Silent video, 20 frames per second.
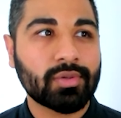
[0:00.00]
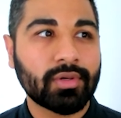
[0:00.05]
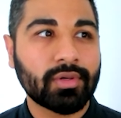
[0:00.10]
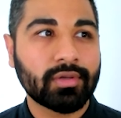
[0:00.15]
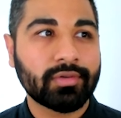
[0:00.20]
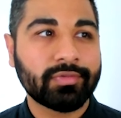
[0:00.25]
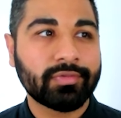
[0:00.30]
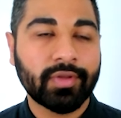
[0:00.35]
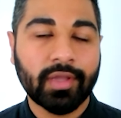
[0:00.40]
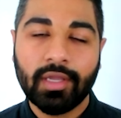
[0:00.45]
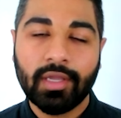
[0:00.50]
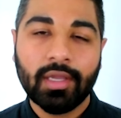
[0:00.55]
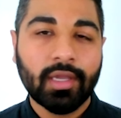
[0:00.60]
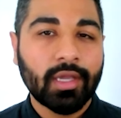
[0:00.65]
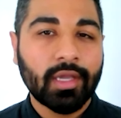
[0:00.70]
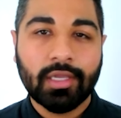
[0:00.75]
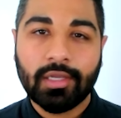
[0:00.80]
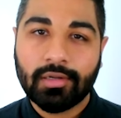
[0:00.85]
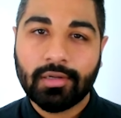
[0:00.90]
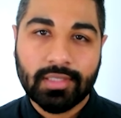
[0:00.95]
sort of
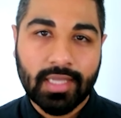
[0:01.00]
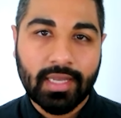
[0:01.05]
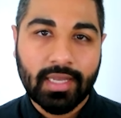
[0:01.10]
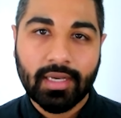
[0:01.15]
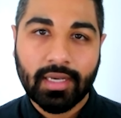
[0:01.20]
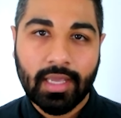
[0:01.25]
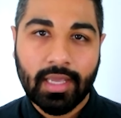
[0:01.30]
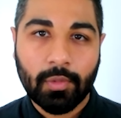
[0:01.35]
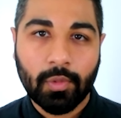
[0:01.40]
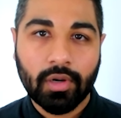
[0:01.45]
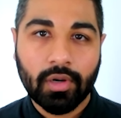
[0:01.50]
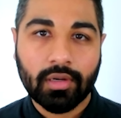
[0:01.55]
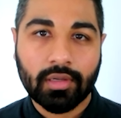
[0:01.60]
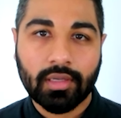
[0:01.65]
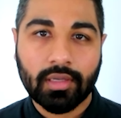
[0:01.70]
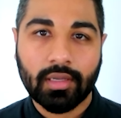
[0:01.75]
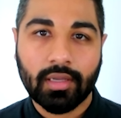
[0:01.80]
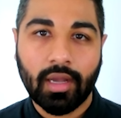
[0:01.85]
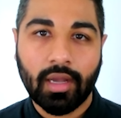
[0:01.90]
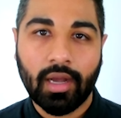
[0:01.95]
your day-to-day
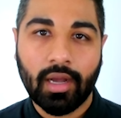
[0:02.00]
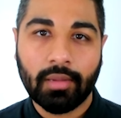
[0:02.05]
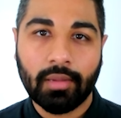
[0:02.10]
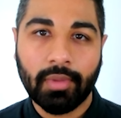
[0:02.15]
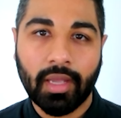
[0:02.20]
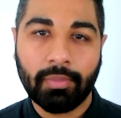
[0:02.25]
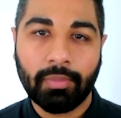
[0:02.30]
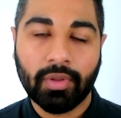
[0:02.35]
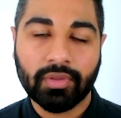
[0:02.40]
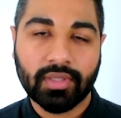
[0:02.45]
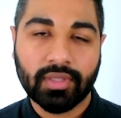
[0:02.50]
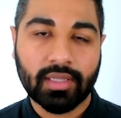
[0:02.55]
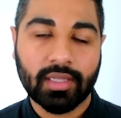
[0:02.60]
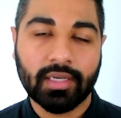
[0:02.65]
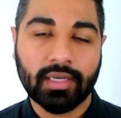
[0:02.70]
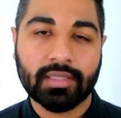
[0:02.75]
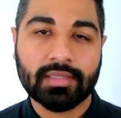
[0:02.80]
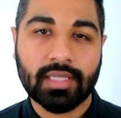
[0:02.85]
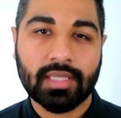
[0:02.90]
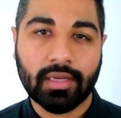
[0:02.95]
work at both the
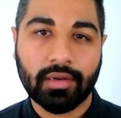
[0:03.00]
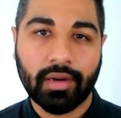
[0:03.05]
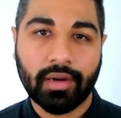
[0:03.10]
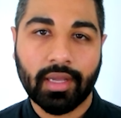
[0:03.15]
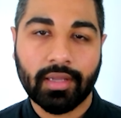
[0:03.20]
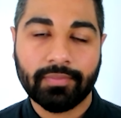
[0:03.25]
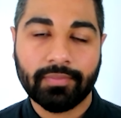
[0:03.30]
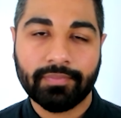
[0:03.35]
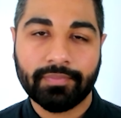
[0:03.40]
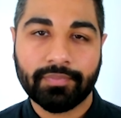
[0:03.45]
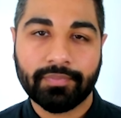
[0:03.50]
clinics that you're at?